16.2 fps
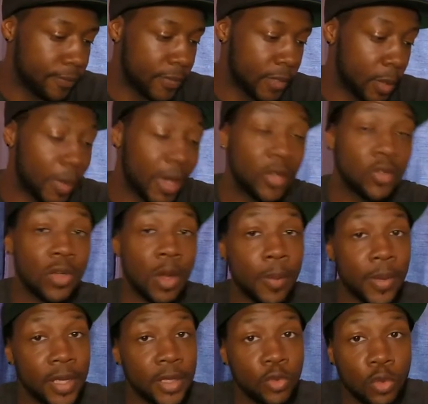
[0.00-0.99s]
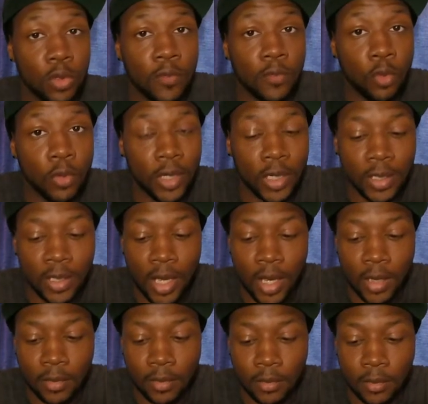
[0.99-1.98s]
Now mind you, I paid twenty four ninety
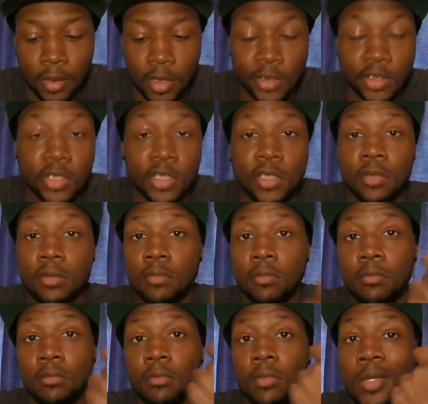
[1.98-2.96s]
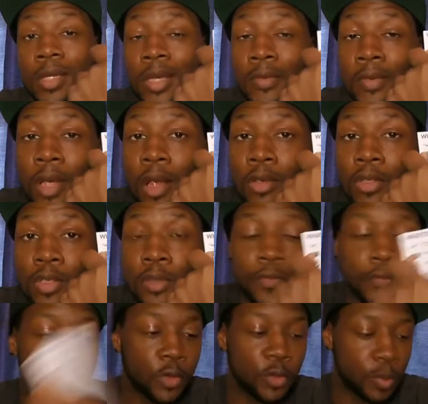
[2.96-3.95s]
nine. 99 that's just eleven dollars in the
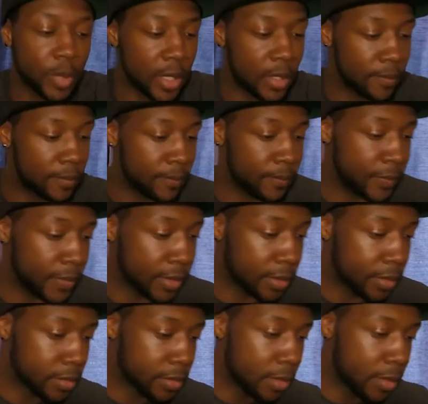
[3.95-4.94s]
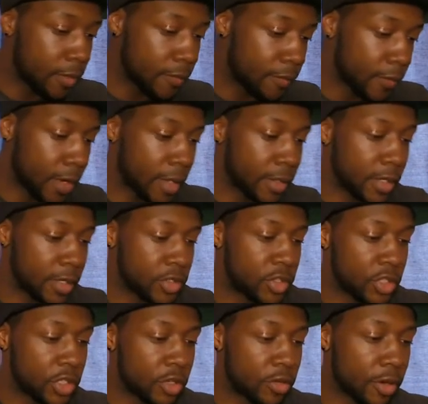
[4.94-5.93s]
first bait. Let's go ahead and find that
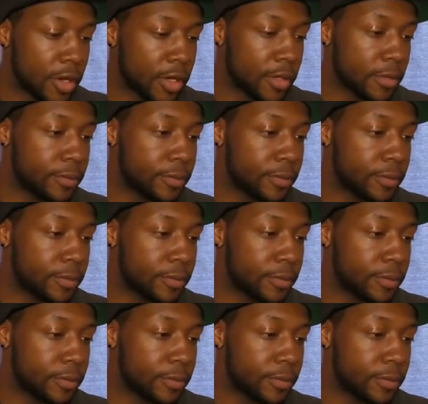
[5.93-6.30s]
G Crank.